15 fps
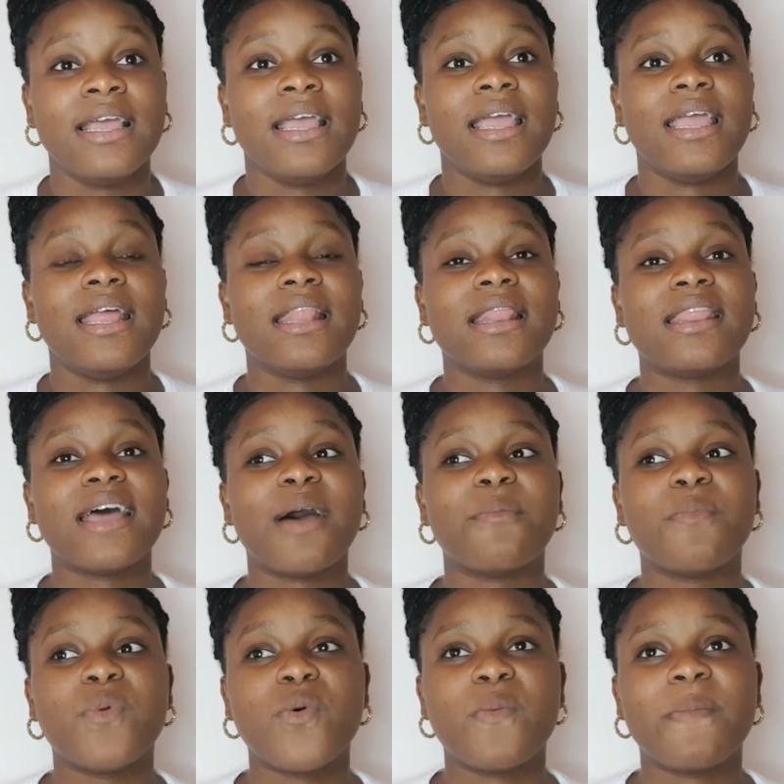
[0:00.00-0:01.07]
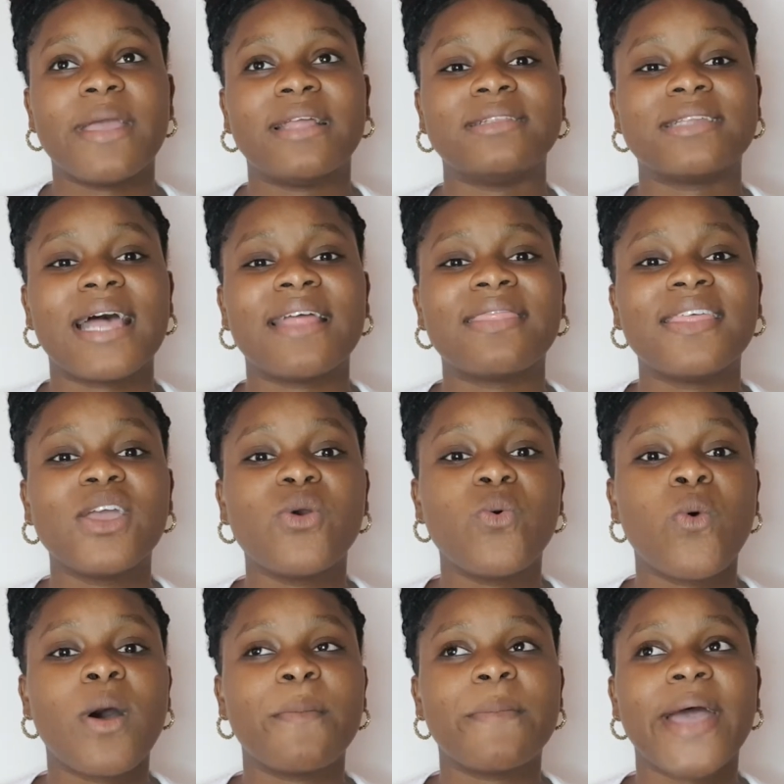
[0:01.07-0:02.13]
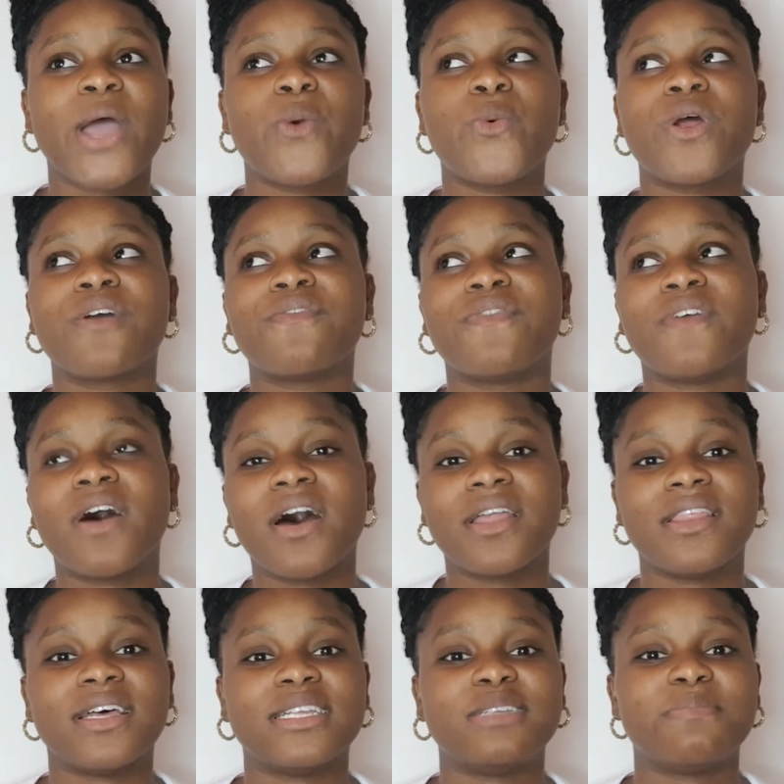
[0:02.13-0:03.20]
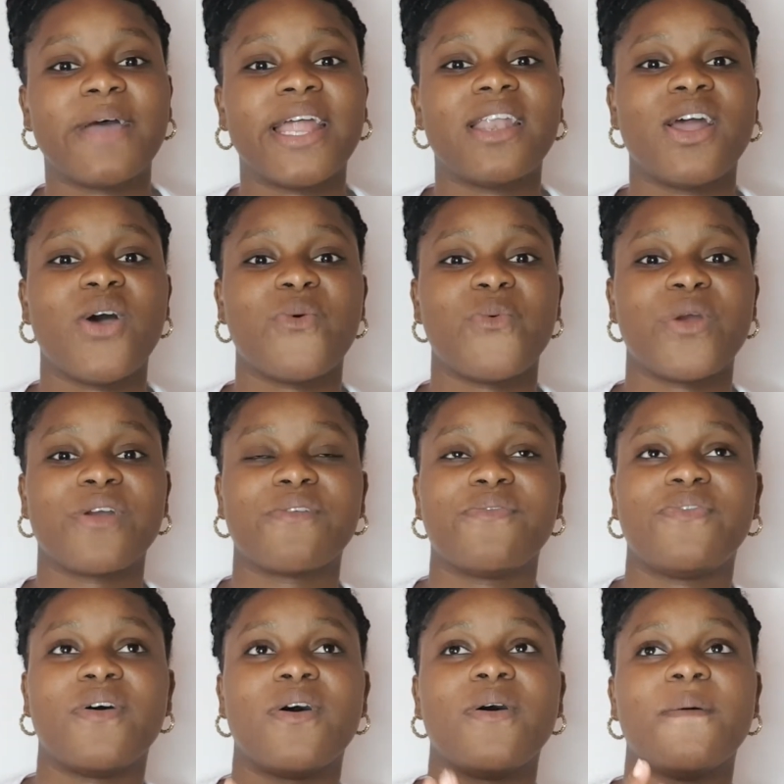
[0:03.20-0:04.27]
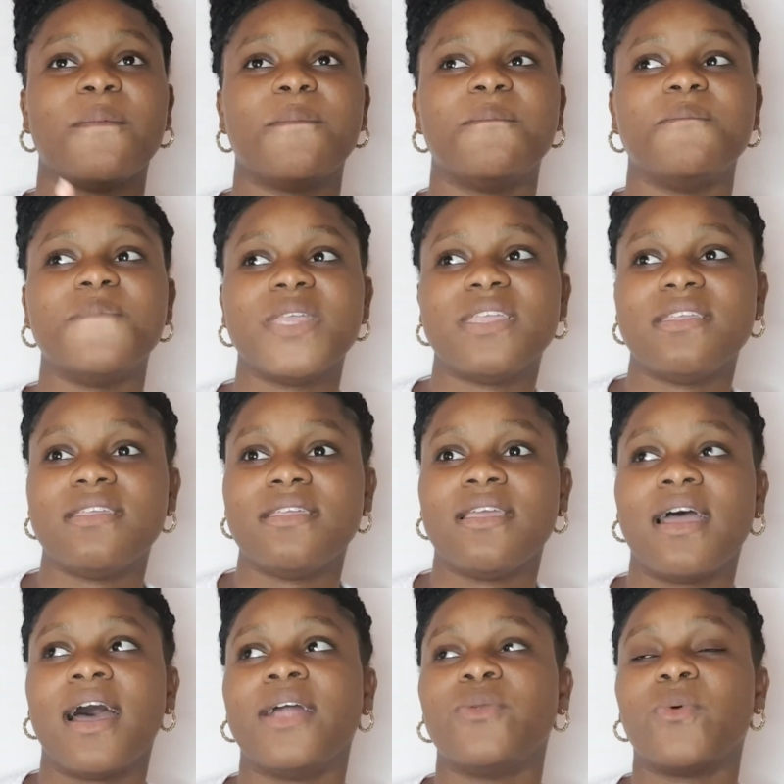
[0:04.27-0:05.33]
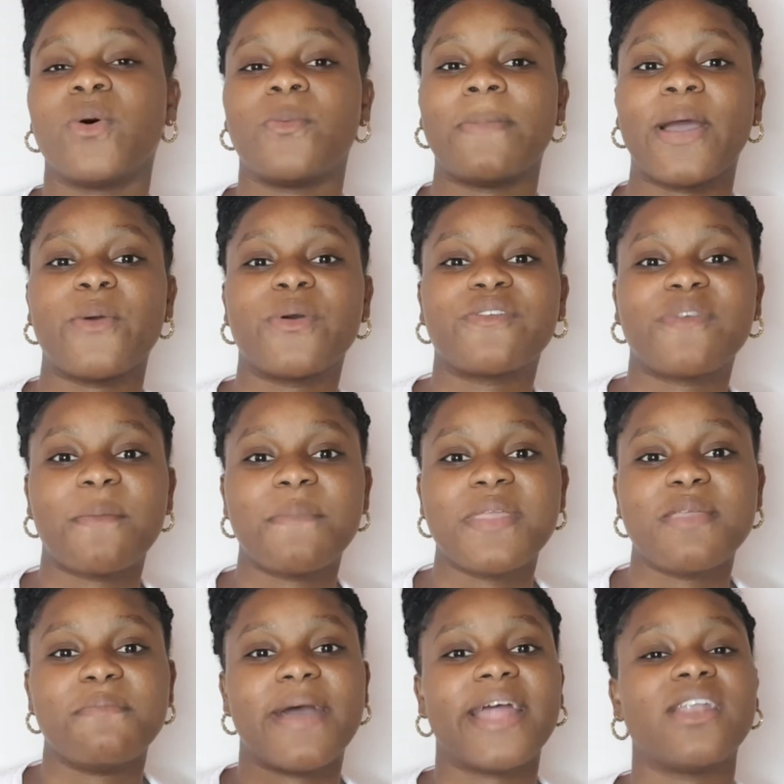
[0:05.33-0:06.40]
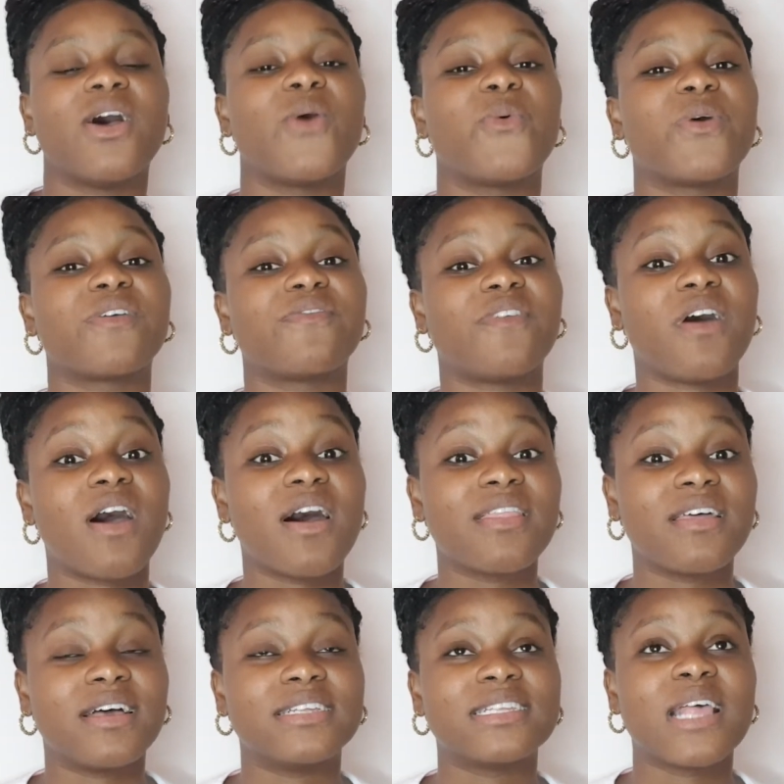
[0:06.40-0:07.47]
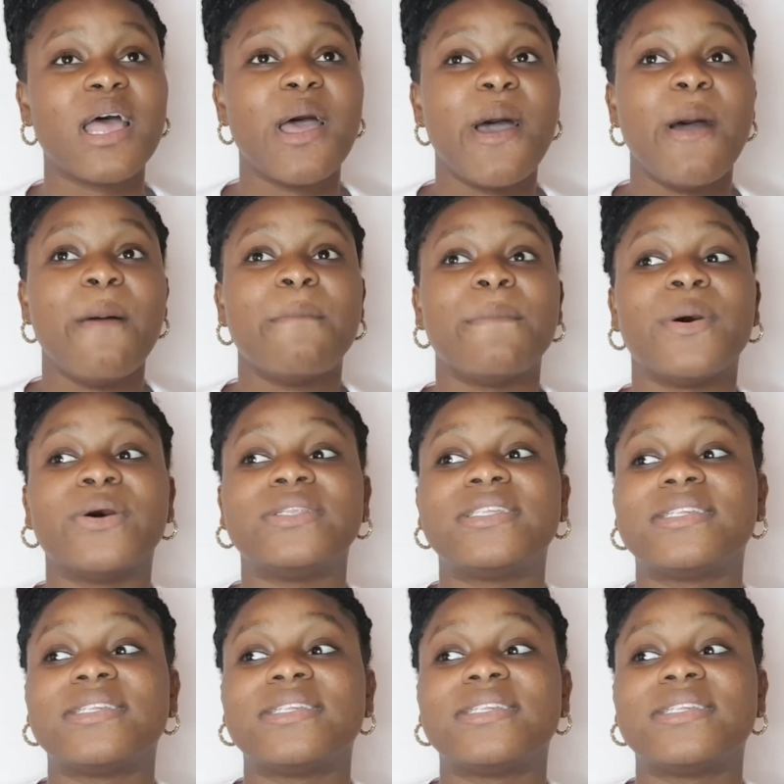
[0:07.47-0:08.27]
in that moment I think what might work for others might not work for me, and what might work for me might not work for others. But